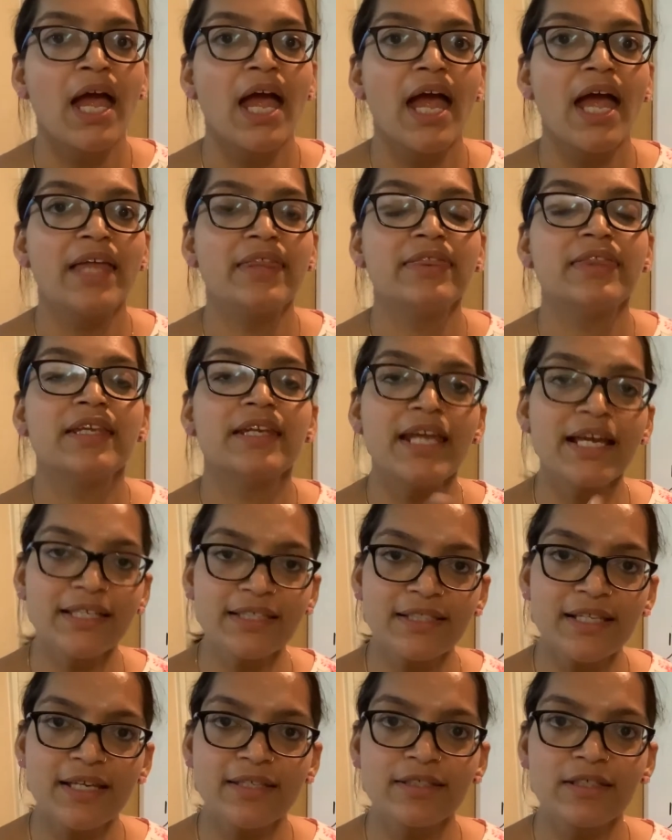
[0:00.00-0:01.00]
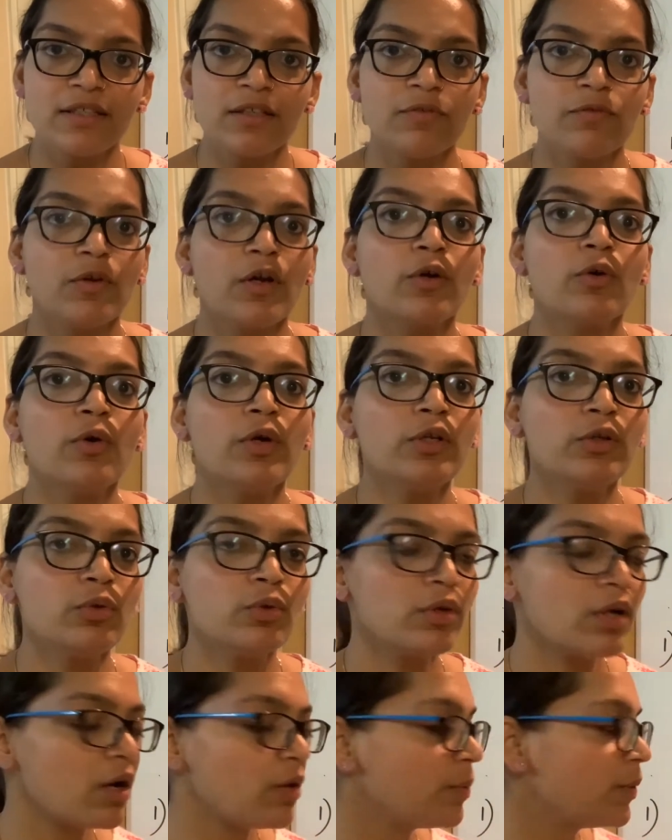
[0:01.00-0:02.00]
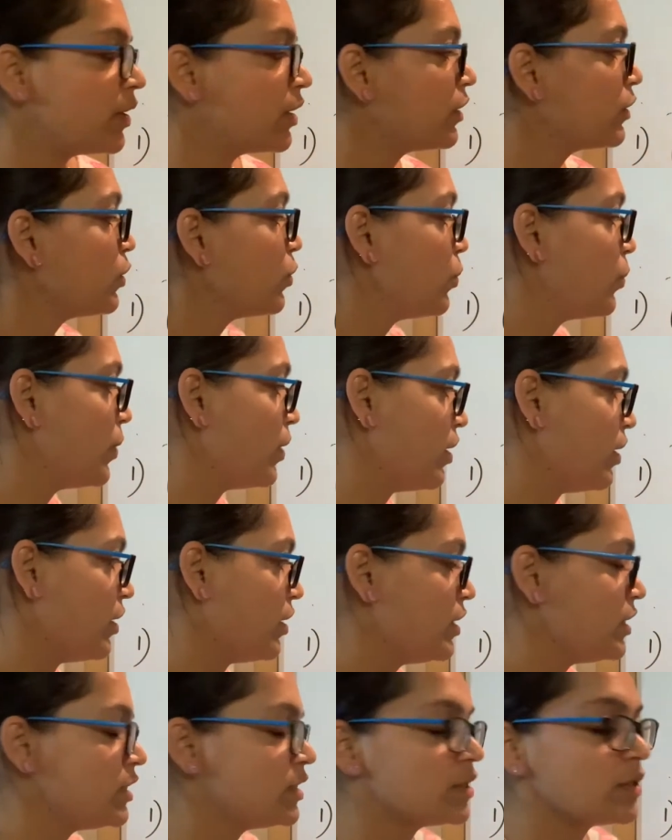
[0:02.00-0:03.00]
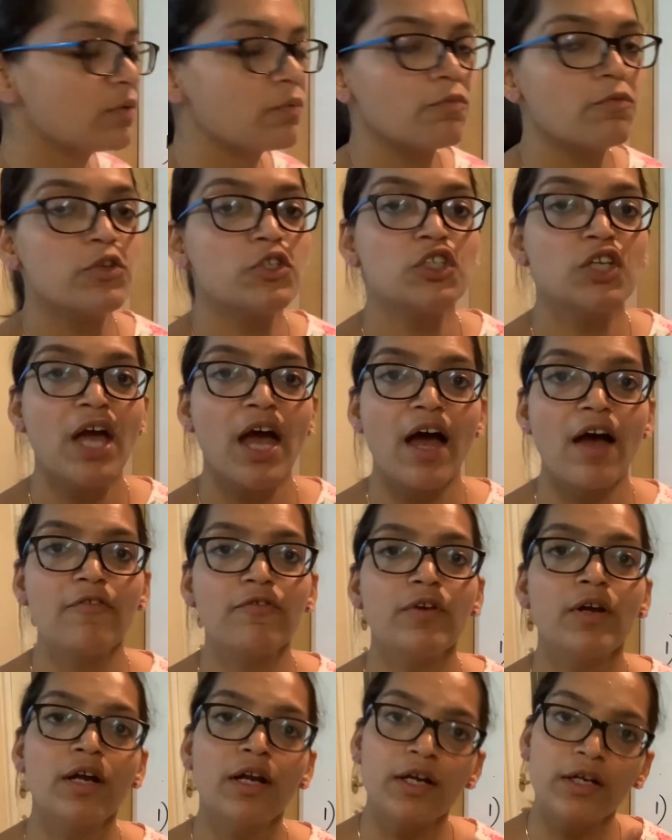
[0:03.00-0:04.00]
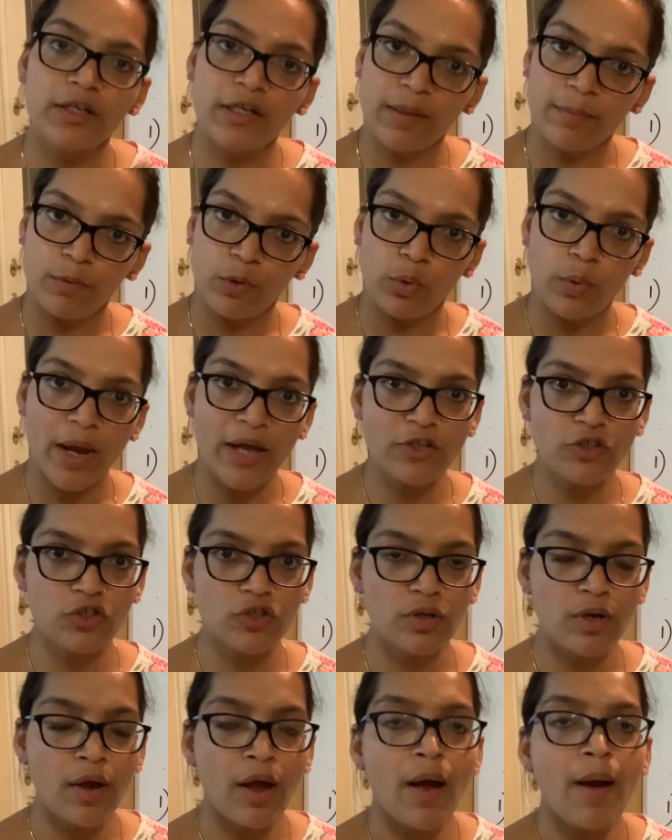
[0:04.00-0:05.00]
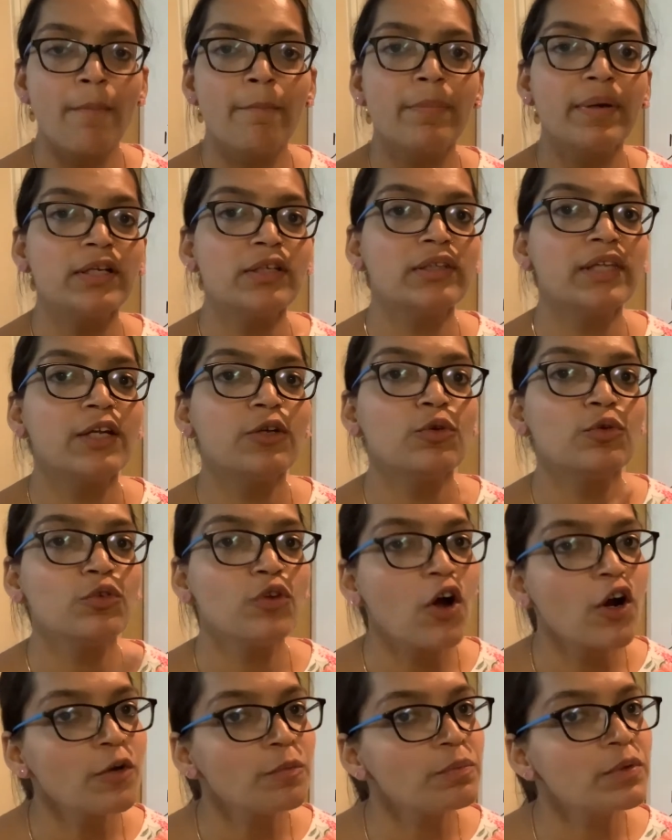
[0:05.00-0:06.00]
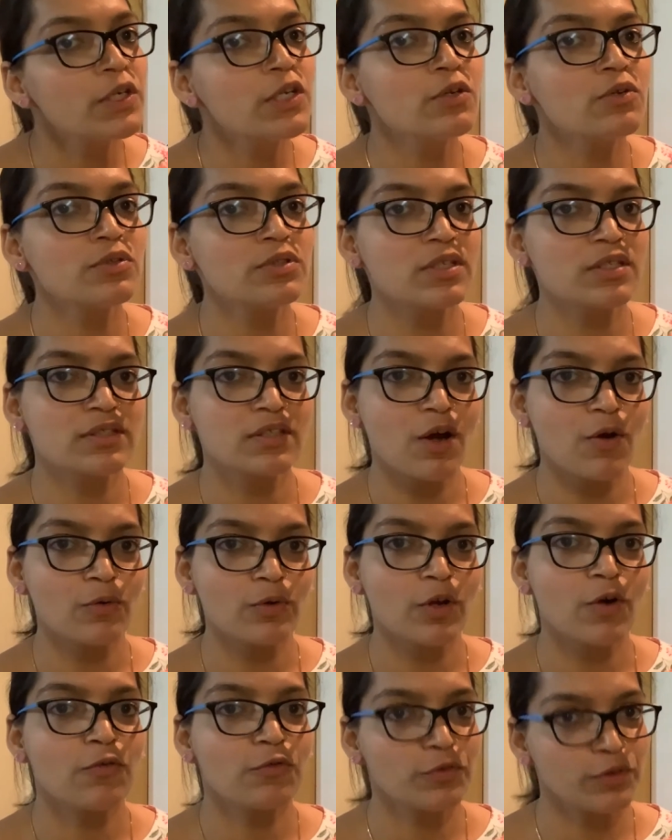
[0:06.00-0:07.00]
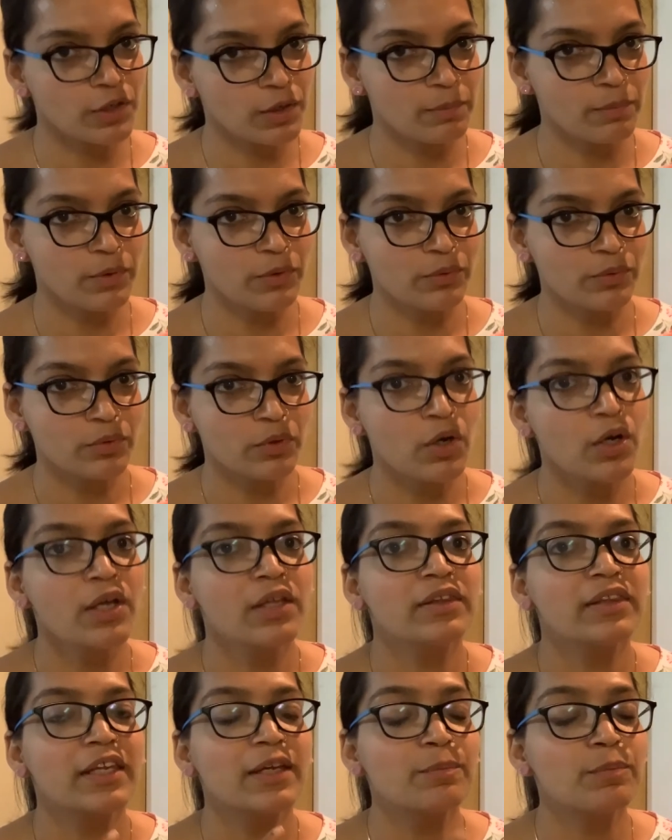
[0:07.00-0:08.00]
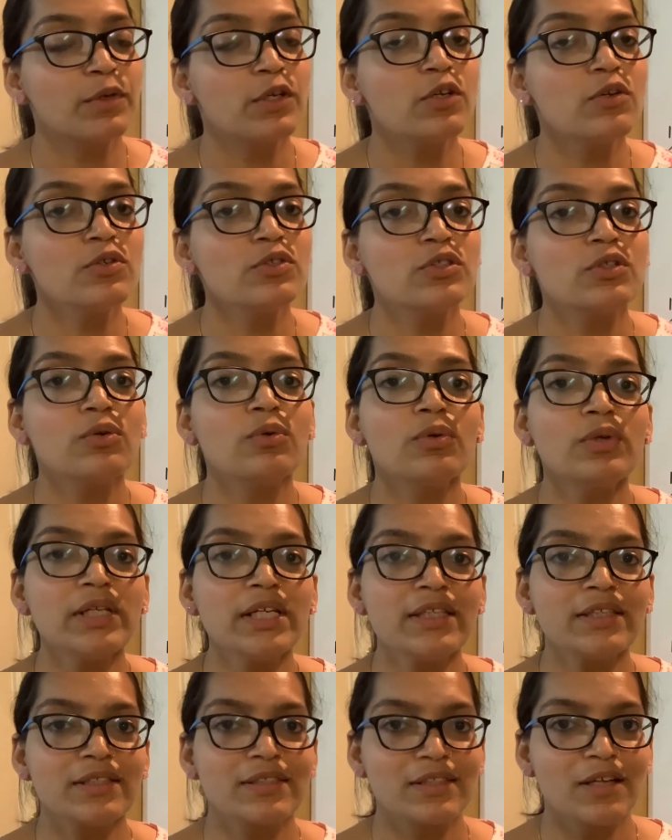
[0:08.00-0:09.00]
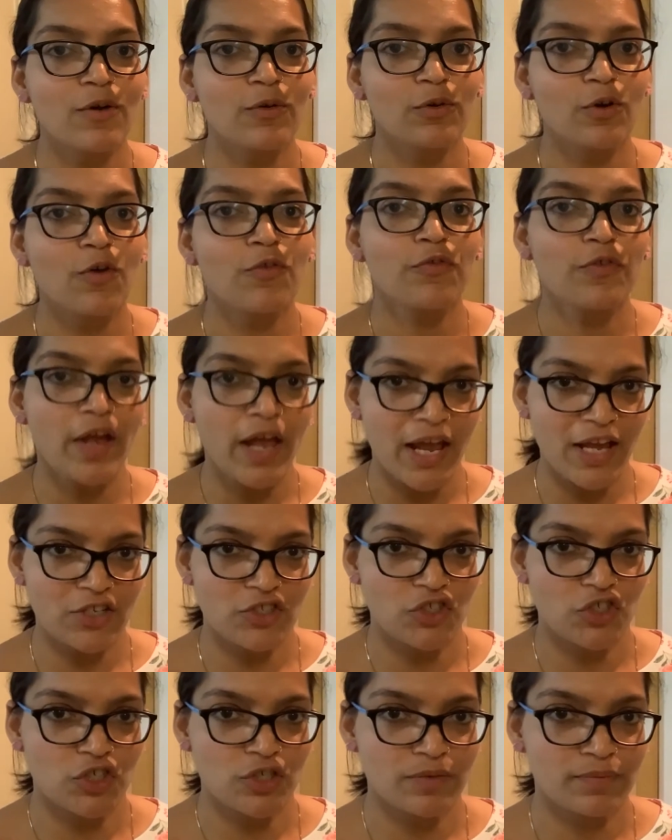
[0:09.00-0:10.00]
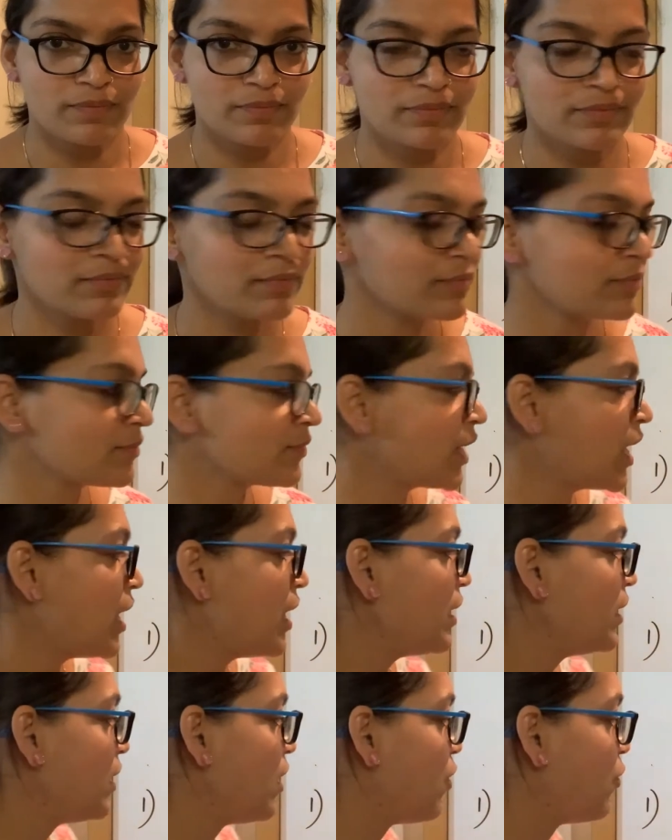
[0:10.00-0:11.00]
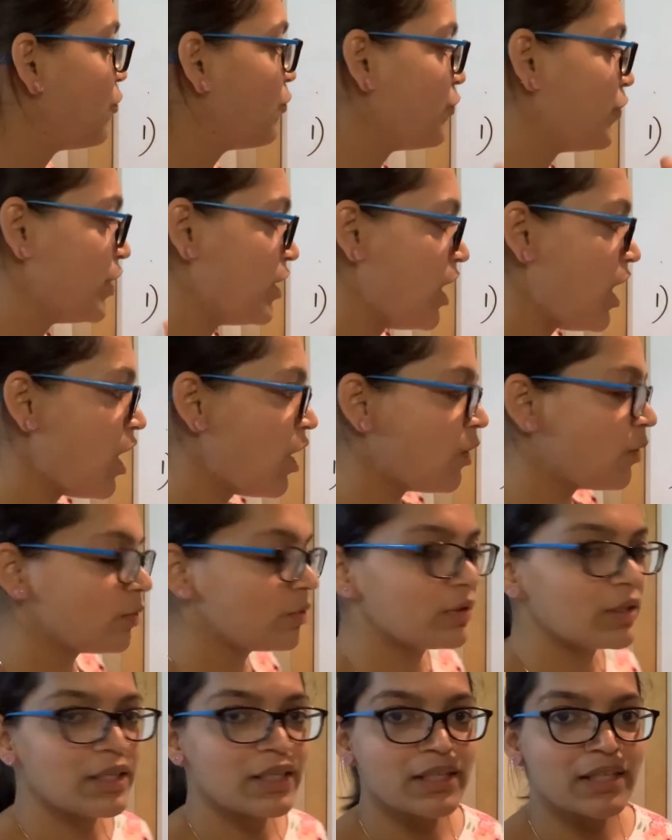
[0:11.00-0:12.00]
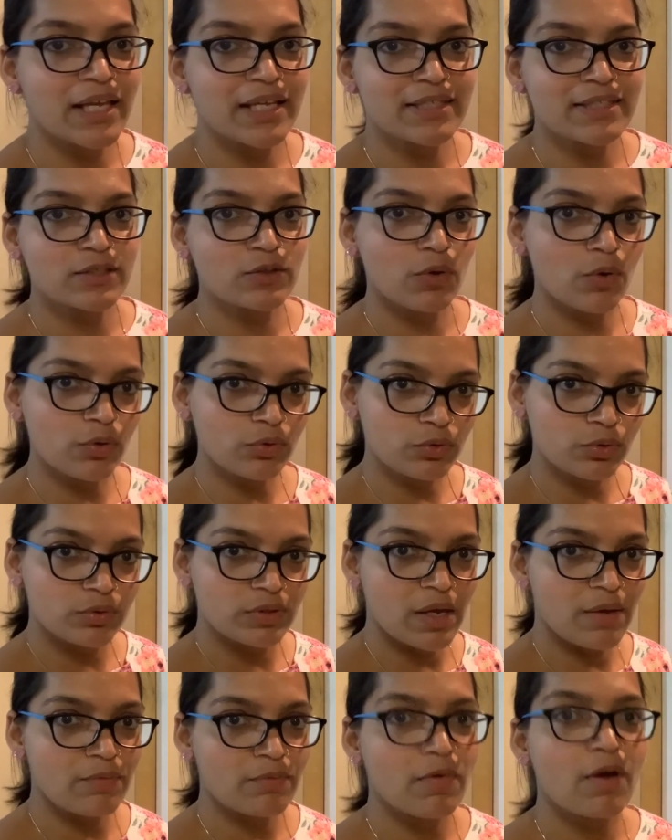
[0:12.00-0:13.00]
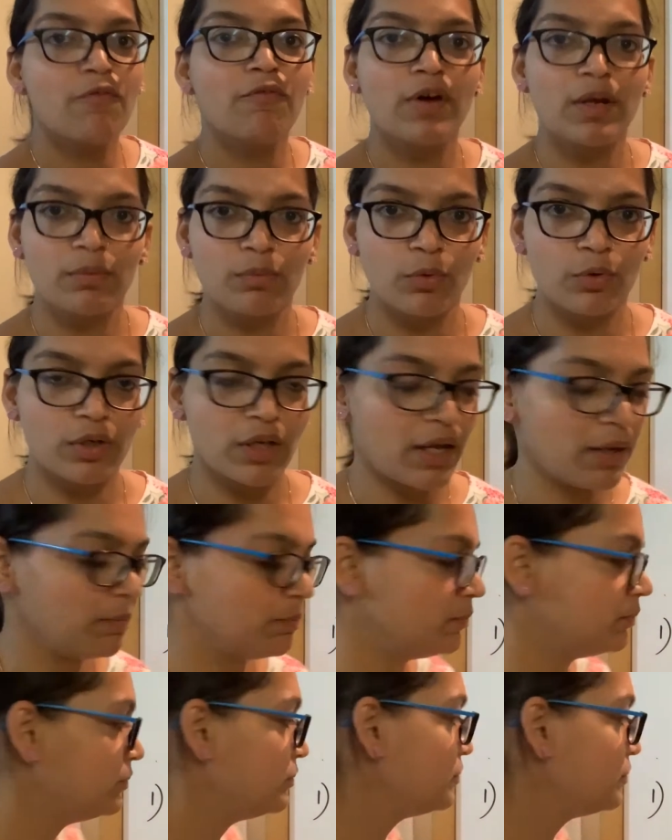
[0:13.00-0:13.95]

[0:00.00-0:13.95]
And the next lesson, we are going to cover the words which have WH, but they do not produce the sound of W. They produce only the sound of H. Now, for now, let's go through them one more time.